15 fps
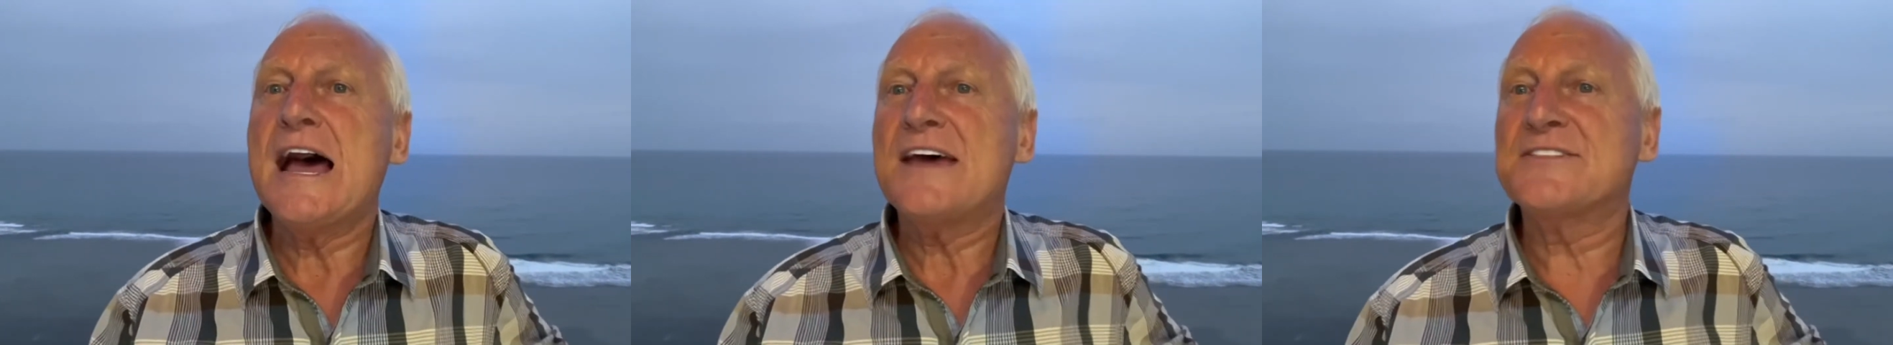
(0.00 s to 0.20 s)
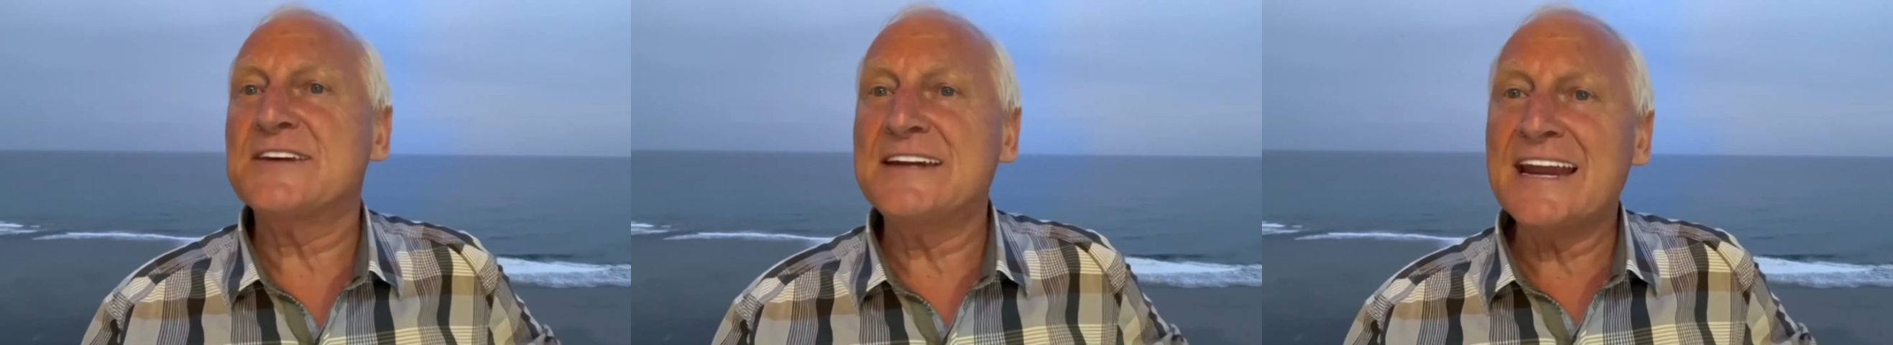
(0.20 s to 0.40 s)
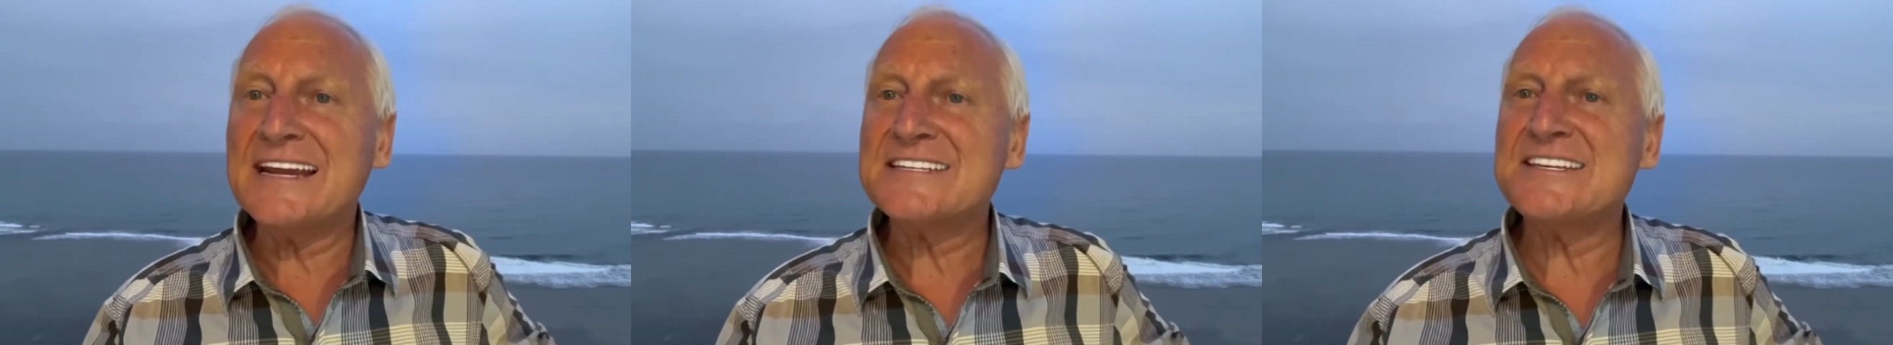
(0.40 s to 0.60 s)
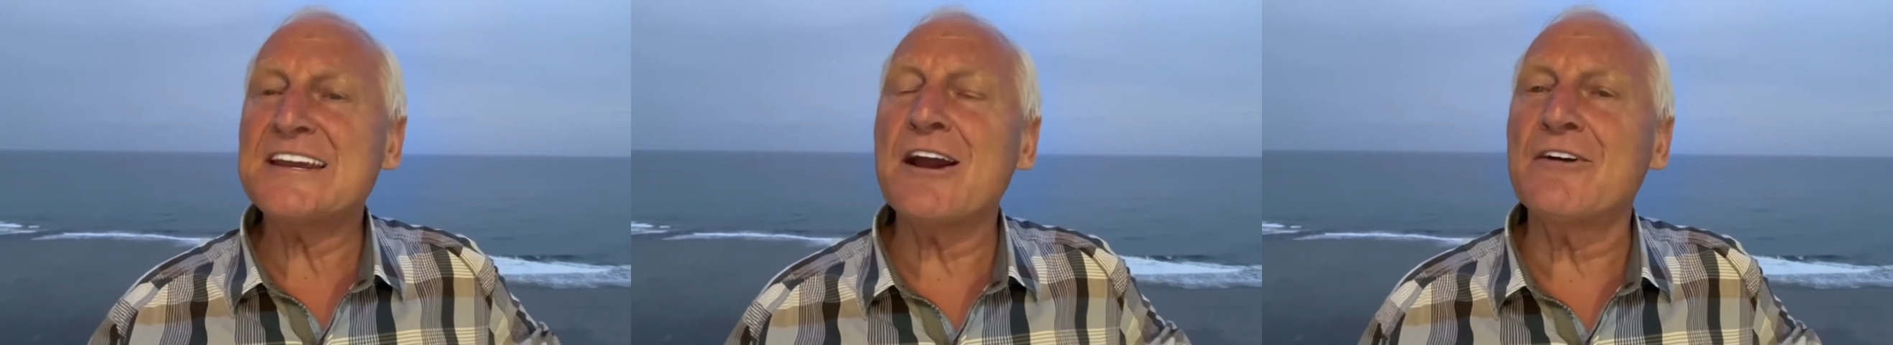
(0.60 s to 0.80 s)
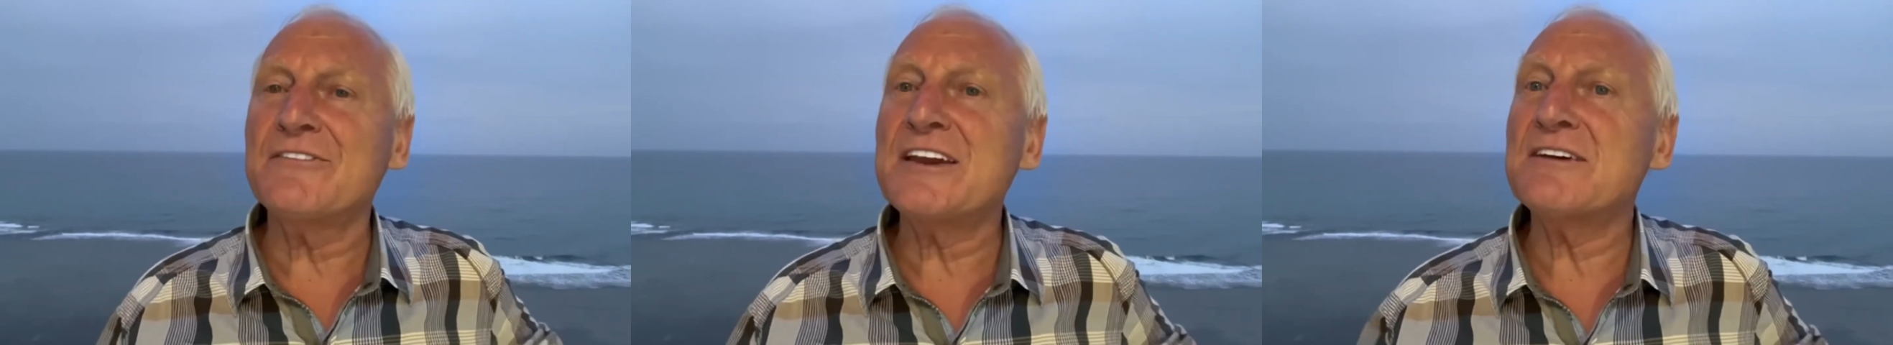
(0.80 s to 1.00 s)
The next thing
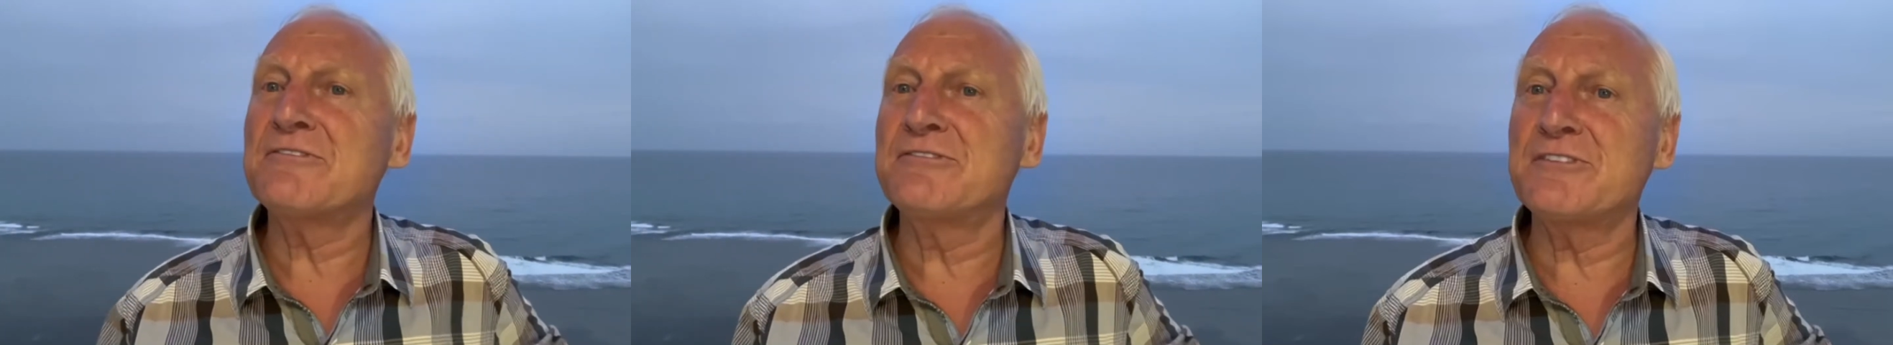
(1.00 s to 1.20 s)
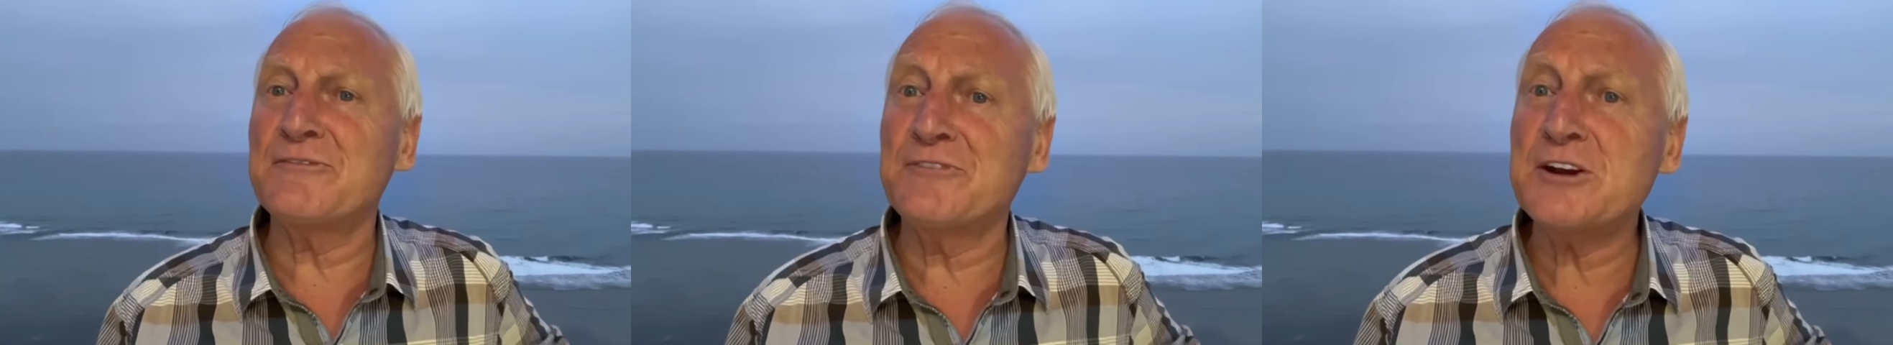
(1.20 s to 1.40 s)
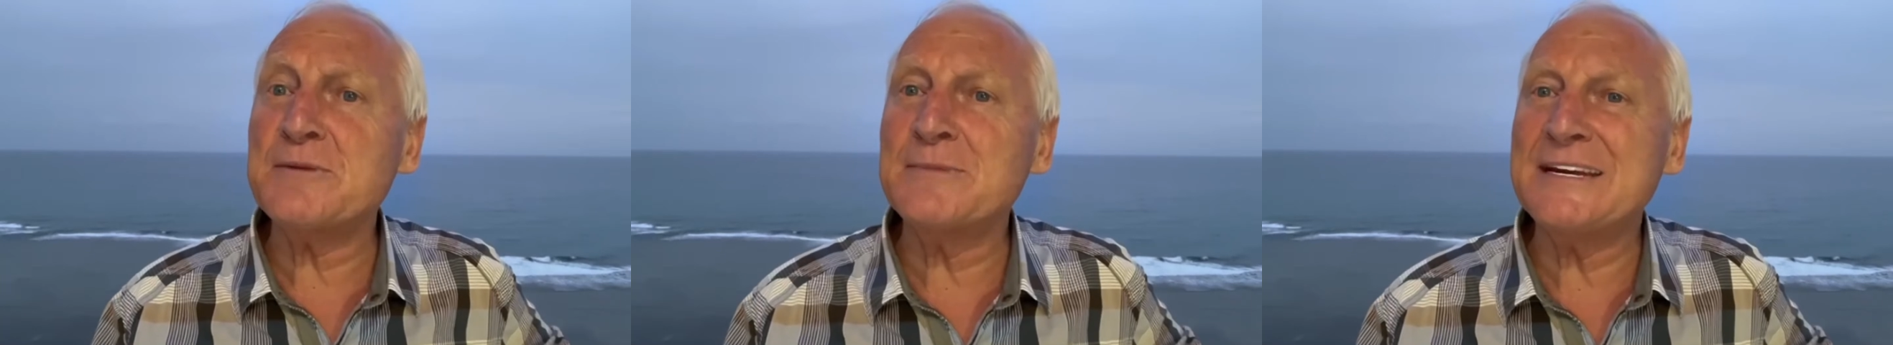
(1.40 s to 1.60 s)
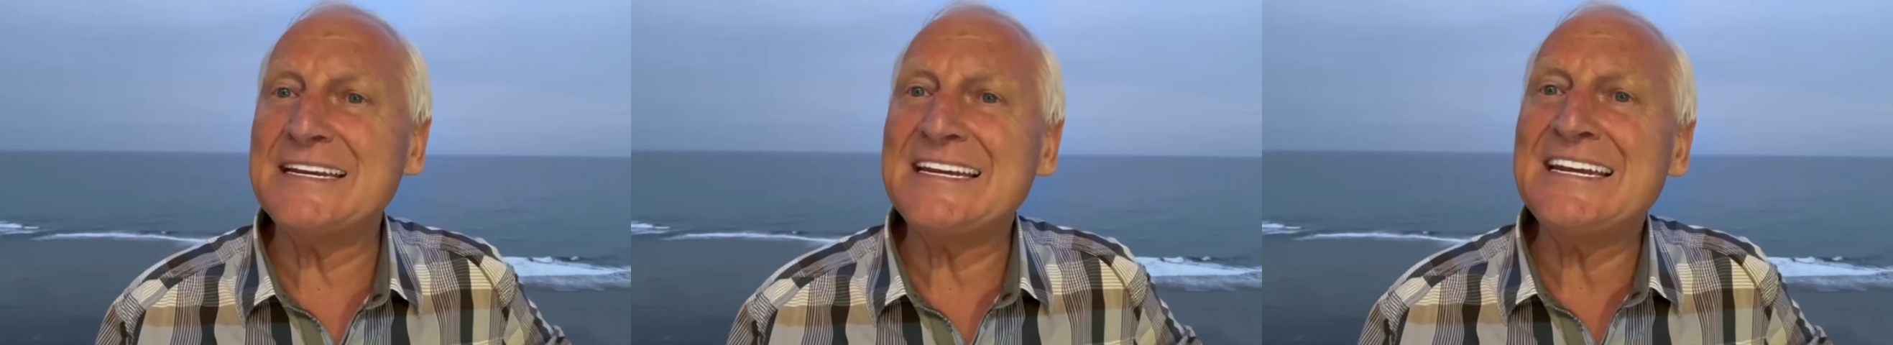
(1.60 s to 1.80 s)
we have vitamin